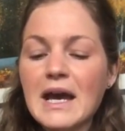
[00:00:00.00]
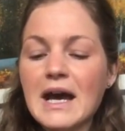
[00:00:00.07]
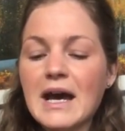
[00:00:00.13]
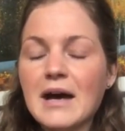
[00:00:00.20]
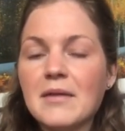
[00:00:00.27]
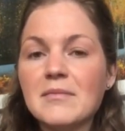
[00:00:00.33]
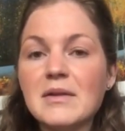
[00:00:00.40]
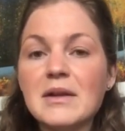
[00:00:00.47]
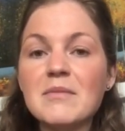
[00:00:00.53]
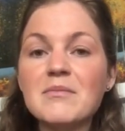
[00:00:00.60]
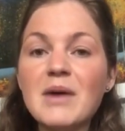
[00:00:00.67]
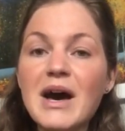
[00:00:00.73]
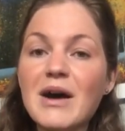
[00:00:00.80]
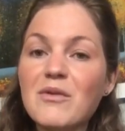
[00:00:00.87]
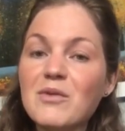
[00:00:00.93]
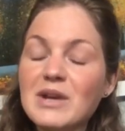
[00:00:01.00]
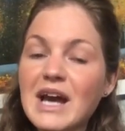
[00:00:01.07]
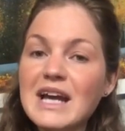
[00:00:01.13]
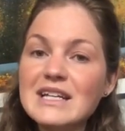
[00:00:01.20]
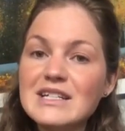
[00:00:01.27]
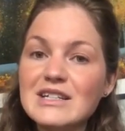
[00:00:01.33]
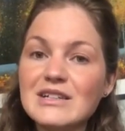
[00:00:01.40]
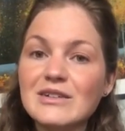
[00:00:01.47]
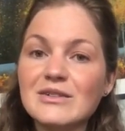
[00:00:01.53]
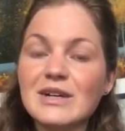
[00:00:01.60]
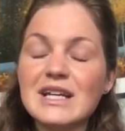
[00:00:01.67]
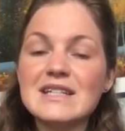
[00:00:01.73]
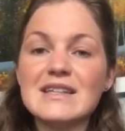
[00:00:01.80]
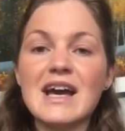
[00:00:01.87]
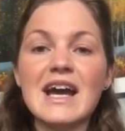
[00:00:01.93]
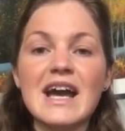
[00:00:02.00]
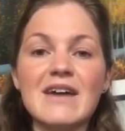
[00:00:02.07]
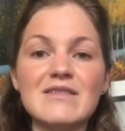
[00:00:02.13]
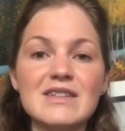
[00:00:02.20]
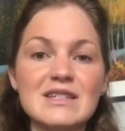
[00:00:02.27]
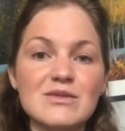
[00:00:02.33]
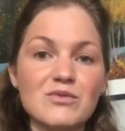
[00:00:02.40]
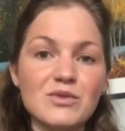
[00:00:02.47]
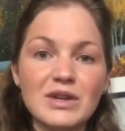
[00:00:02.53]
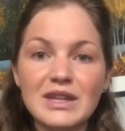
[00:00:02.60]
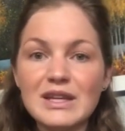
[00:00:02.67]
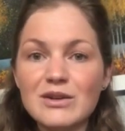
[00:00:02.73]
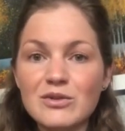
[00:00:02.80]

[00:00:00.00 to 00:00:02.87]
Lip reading: But what I do is I have this really